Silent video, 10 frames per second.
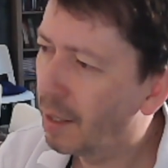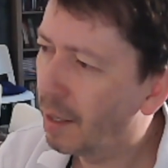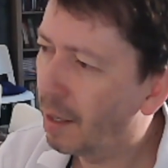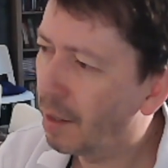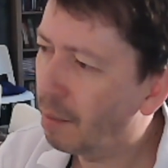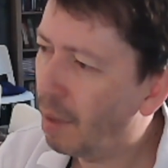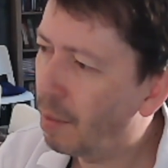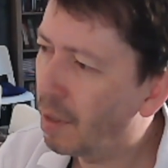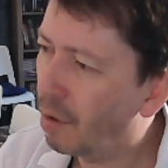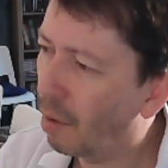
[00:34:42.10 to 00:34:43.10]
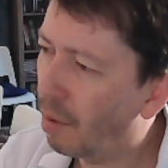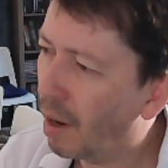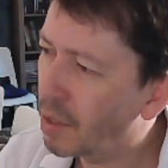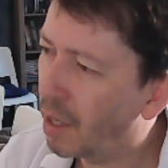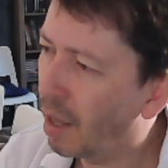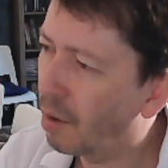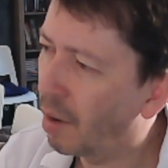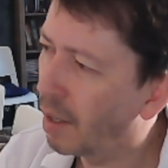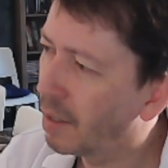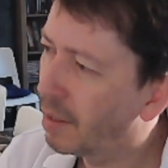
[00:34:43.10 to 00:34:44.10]
I think maybe they've got their act together
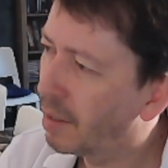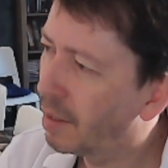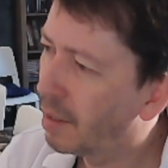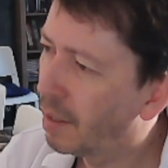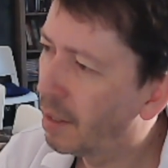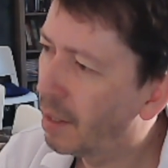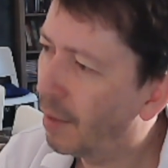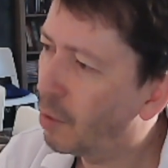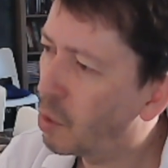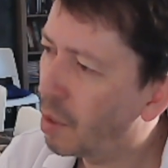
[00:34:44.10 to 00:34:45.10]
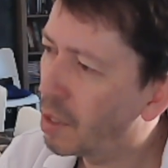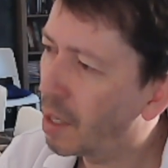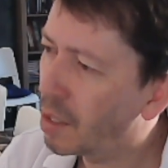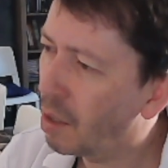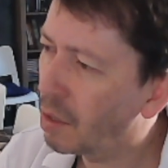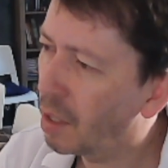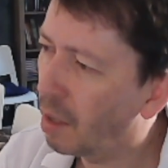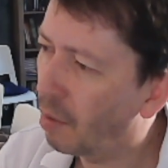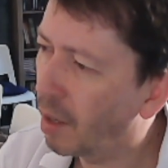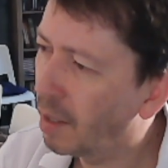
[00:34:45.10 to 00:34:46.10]
here. Level 26
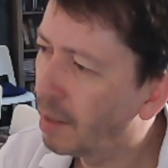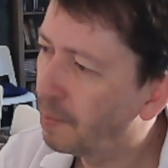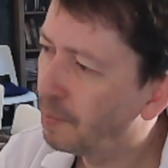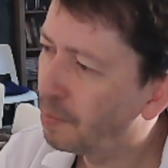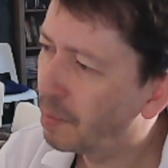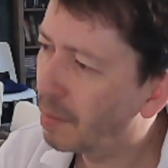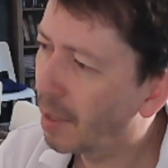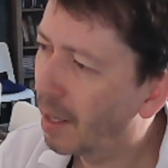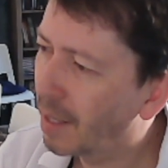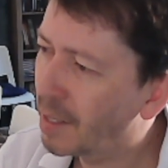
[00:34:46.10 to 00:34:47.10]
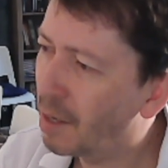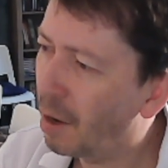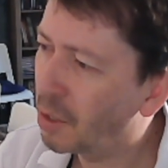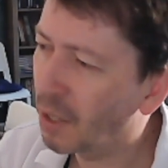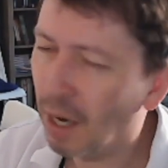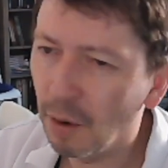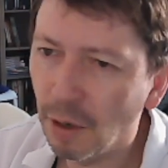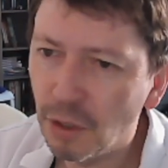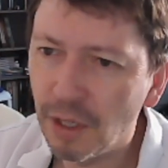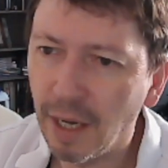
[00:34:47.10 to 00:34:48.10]
artillery. This is as high as you go.
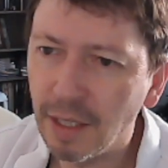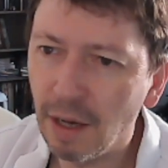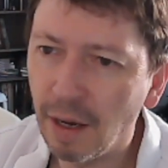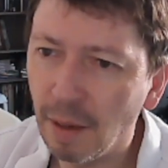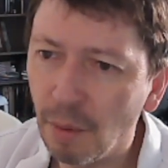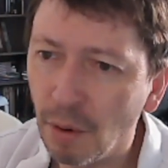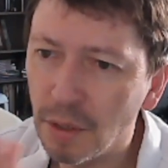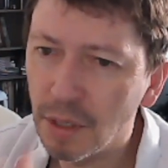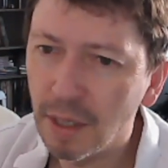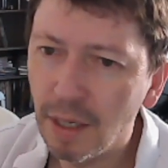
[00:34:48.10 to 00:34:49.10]
189 hit points.